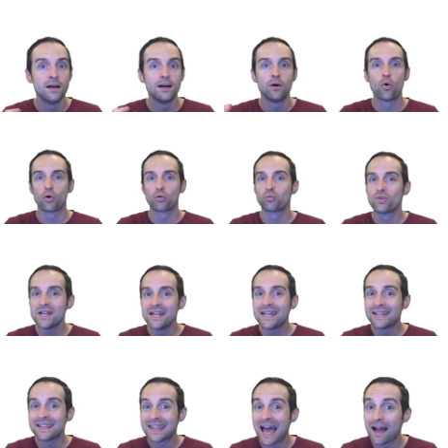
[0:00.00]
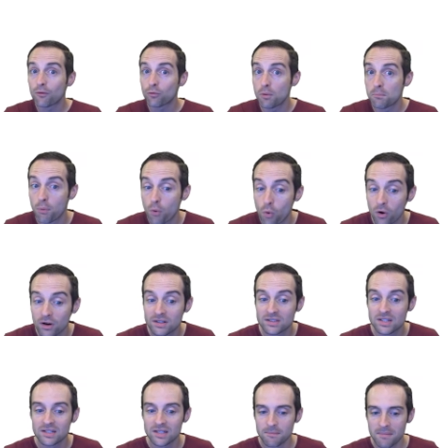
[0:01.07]
or reading that report
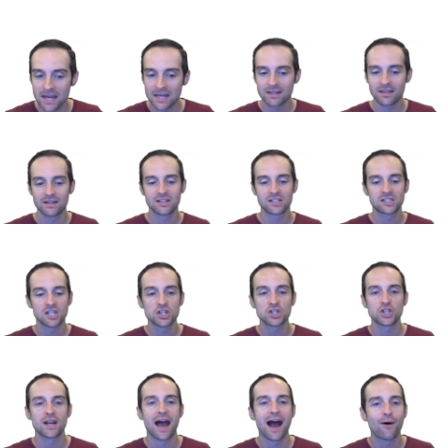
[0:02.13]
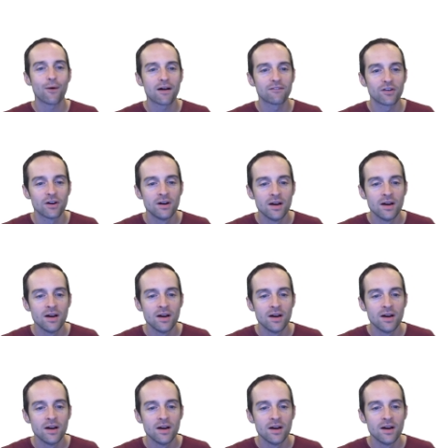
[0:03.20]
to make the decision. However,